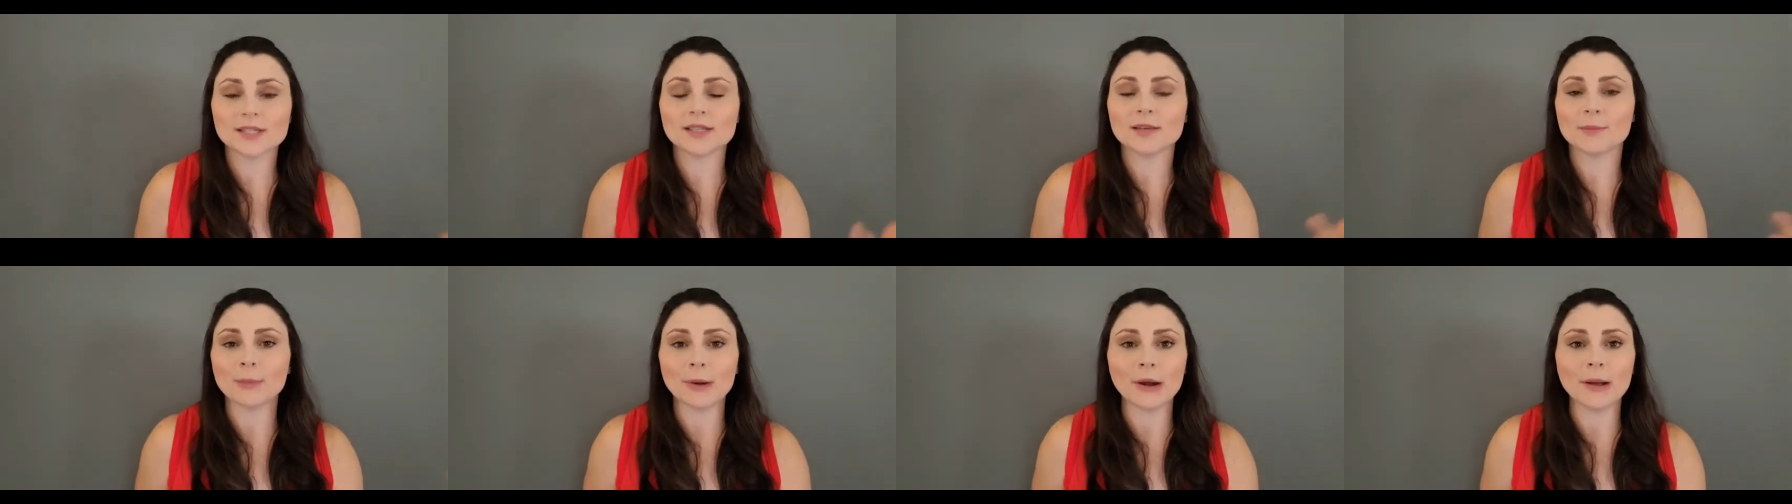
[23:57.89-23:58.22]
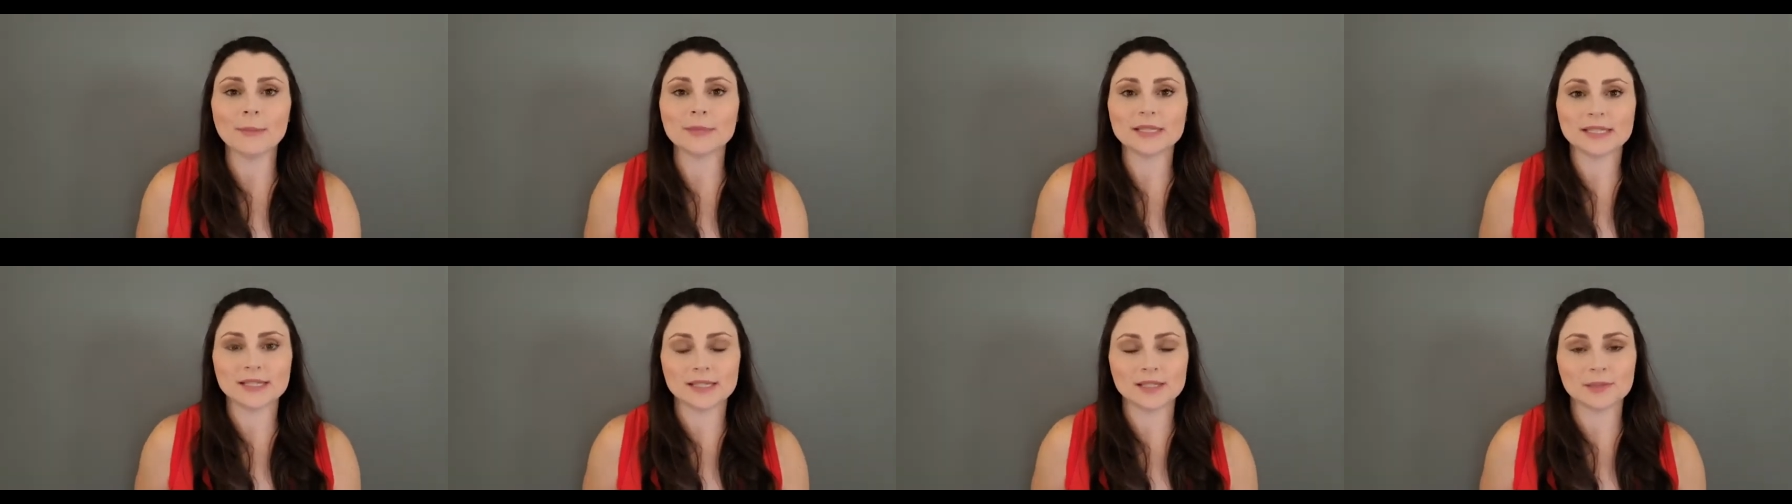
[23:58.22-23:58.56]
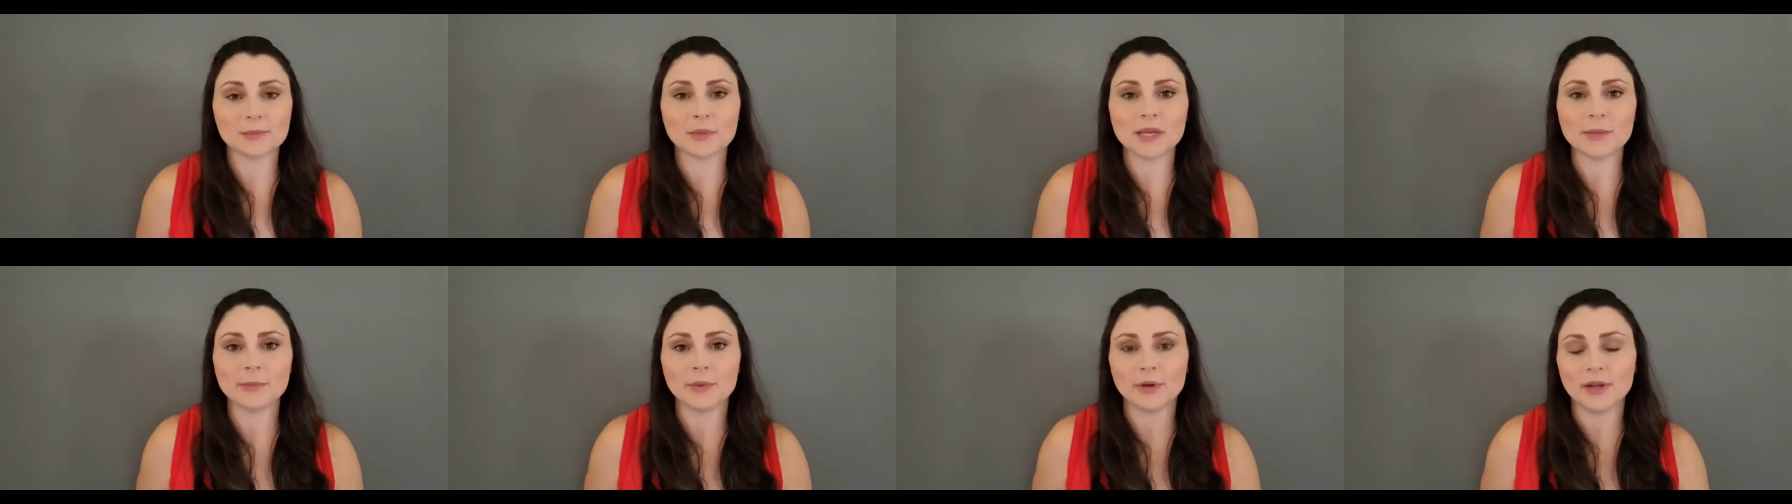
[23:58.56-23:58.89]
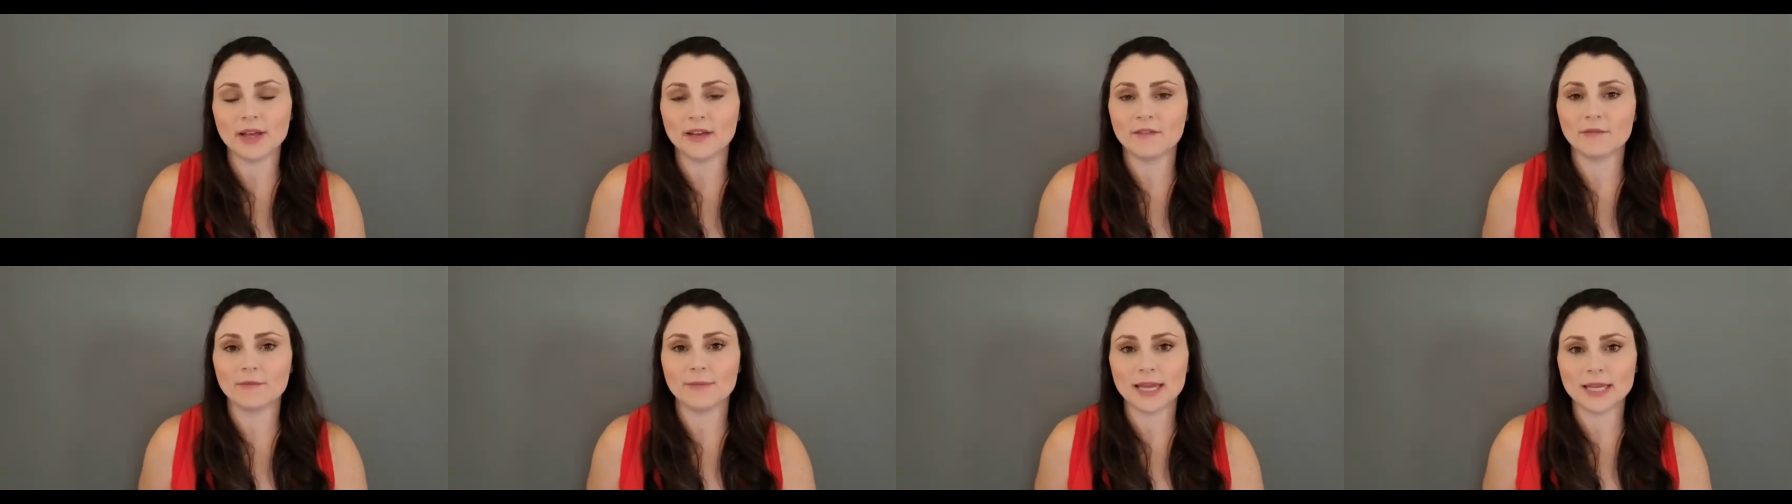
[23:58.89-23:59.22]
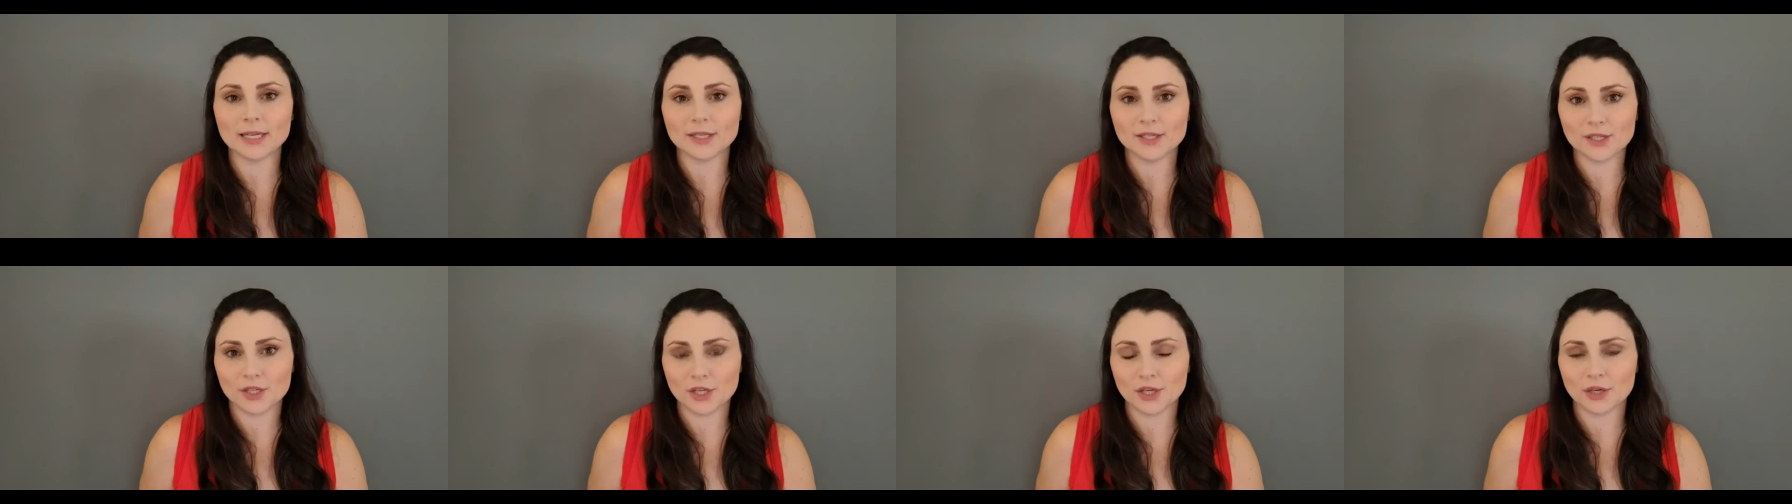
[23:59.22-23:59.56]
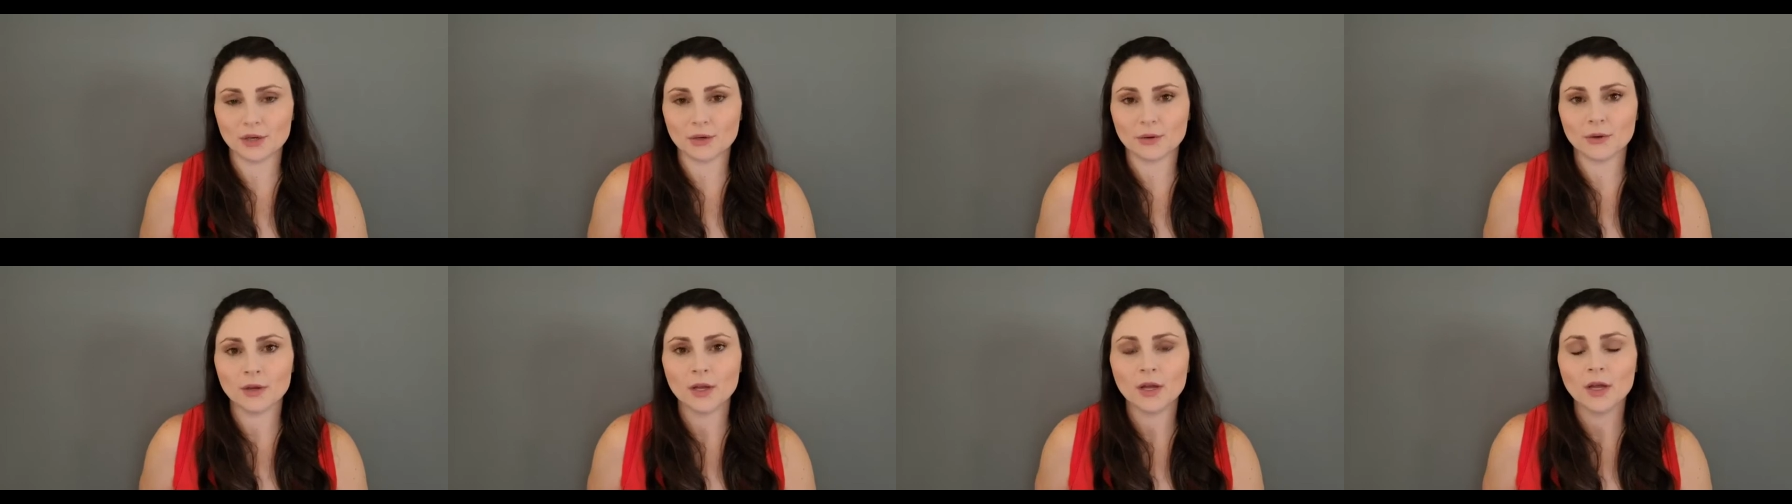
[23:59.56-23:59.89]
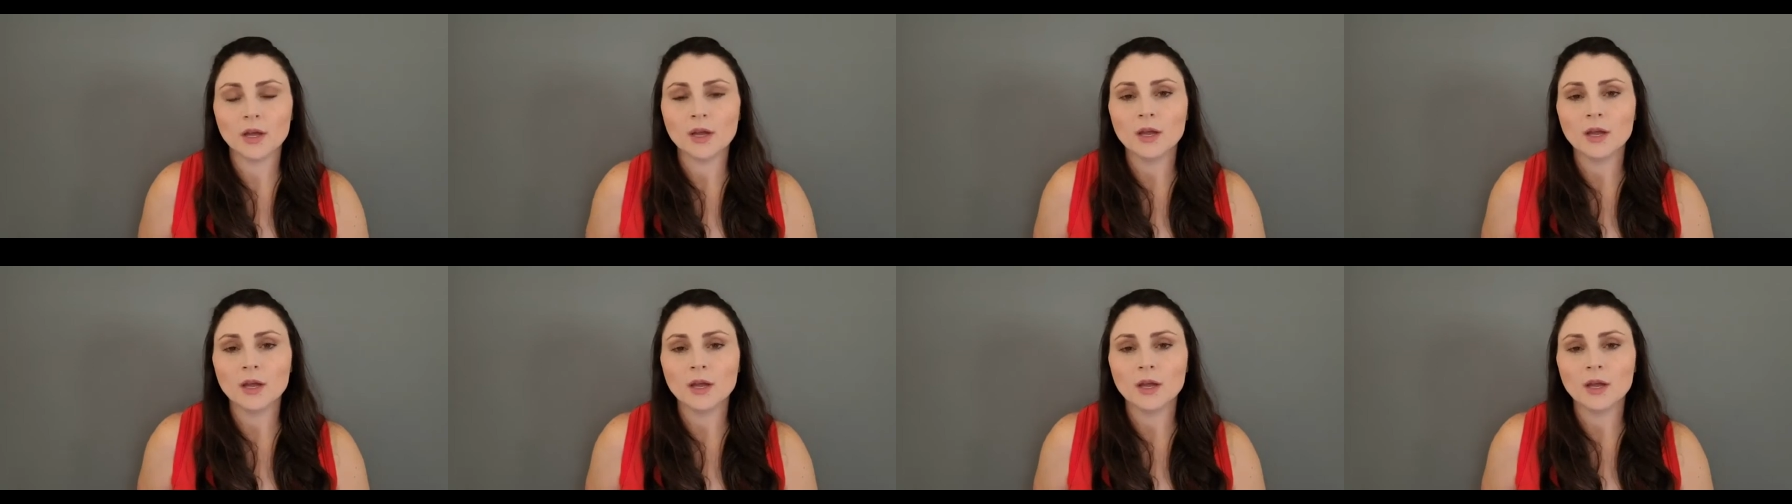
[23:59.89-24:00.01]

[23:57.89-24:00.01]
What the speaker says: the promises people have made to you.